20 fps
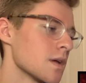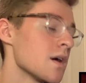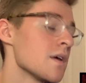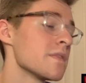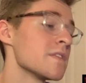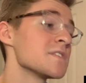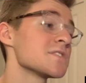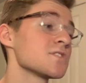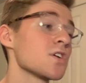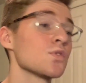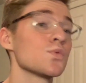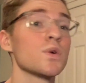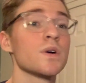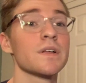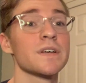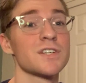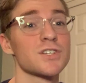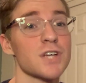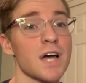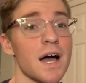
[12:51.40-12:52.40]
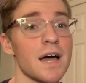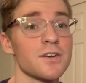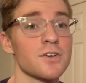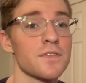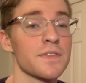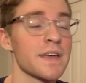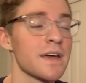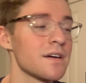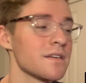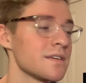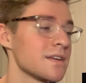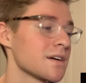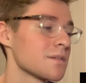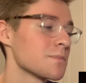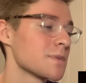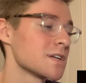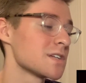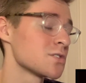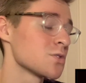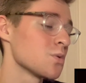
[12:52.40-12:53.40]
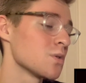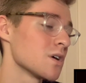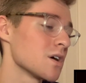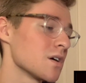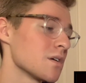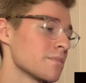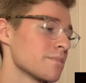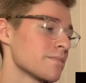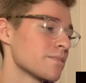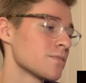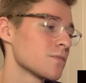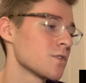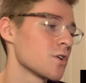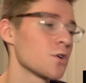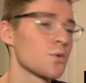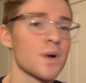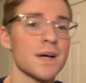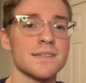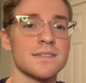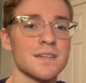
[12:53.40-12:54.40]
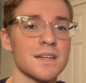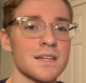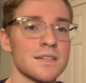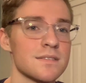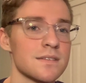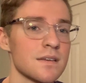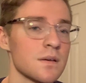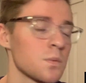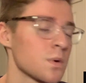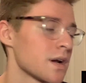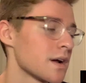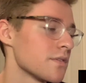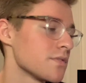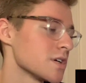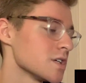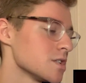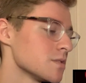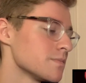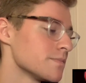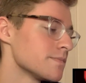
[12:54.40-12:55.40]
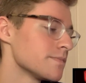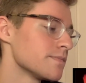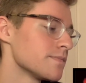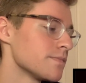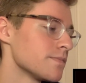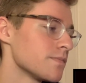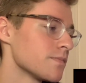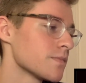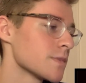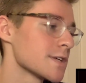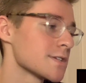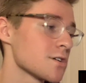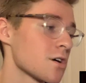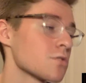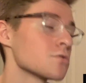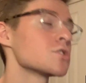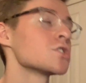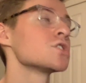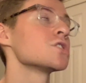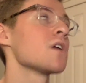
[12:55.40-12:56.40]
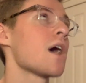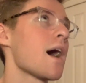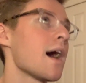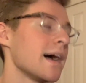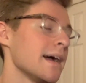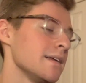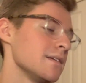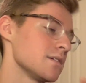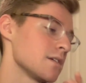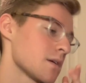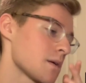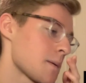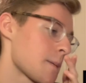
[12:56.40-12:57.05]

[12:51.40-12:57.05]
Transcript: This song really shined on the Enigma tour, or residency, whatever. This song shined.